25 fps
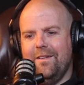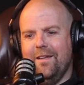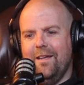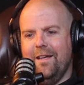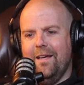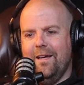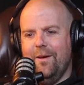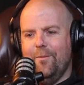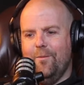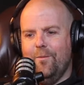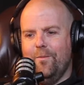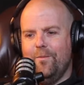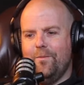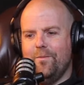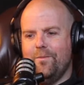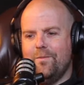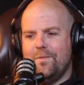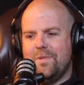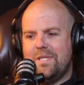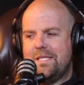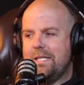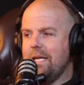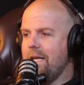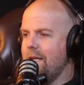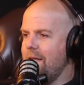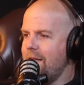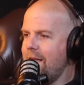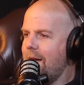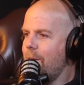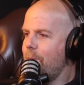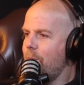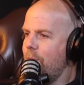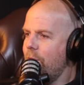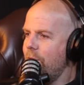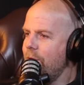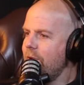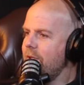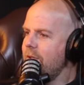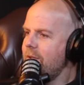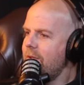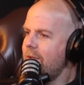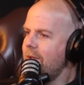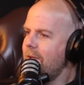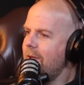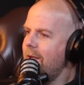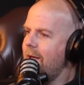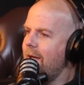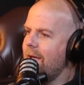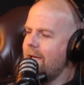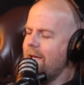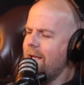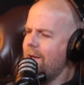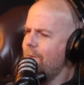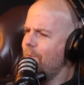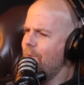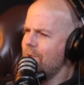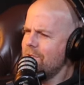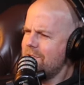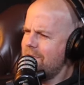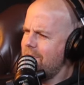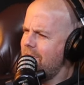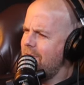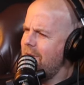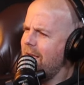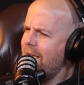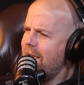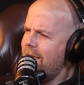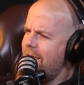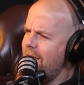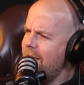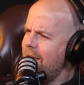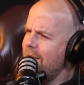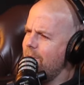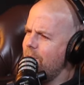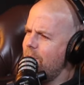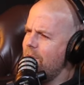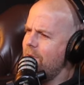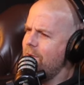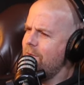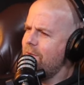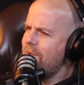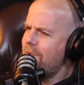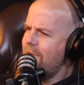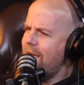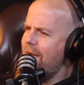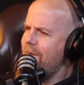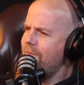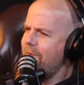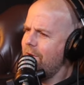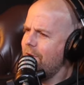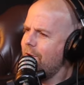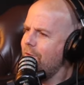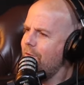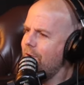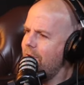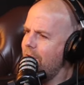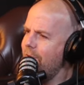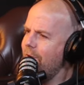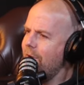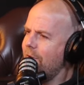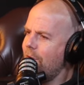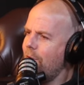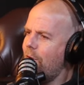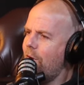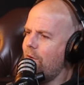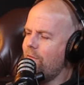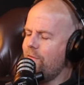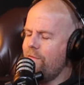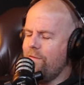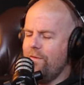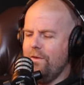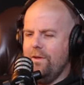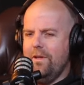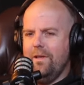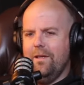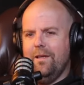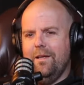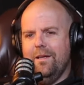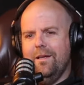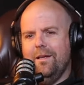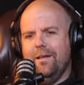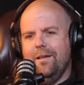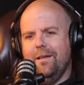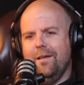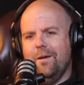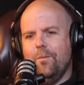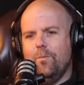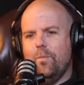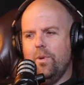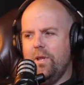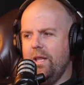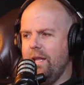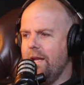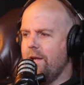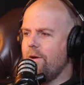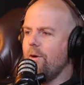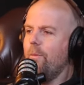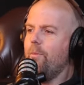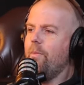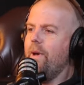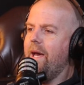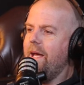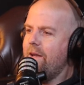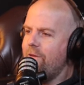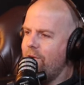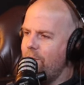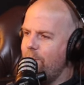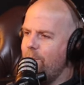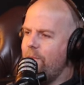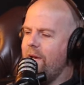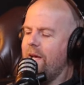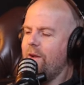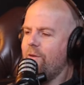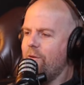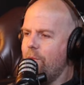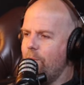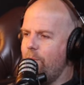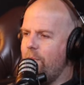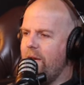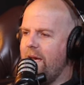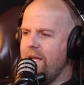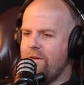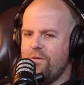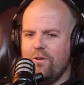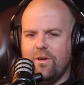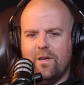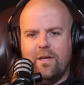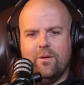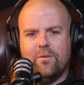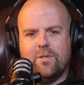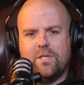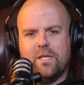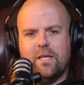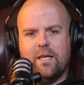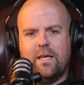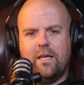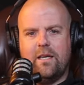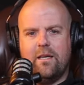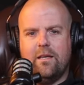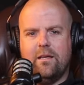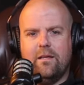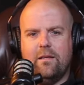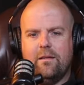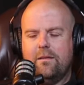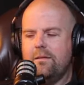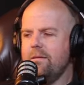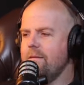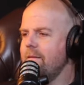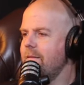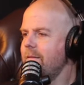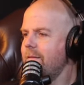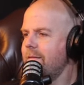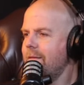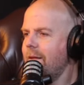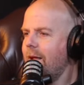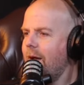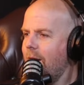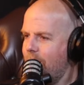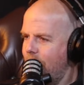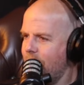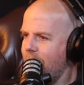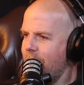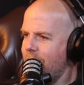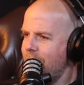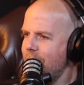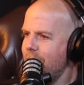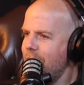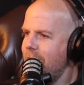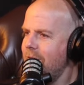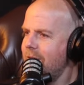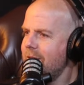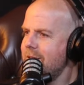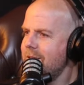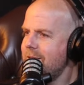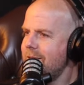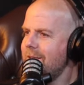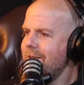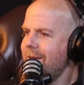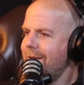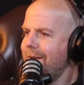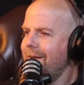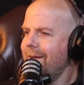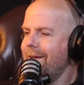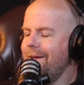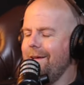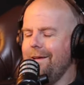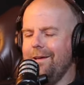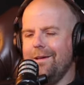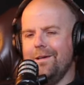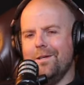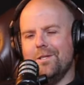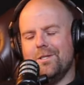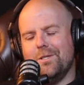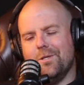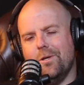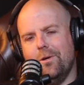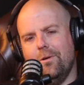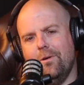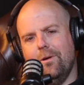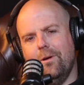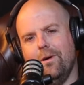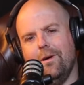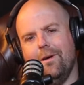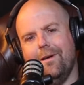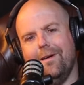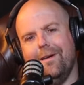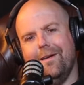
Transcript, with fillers: um, still at that point, I kind of wasn't thinking about having a career in golf. But then I got better and better and better, and I was like, I want to do this. Yeah. So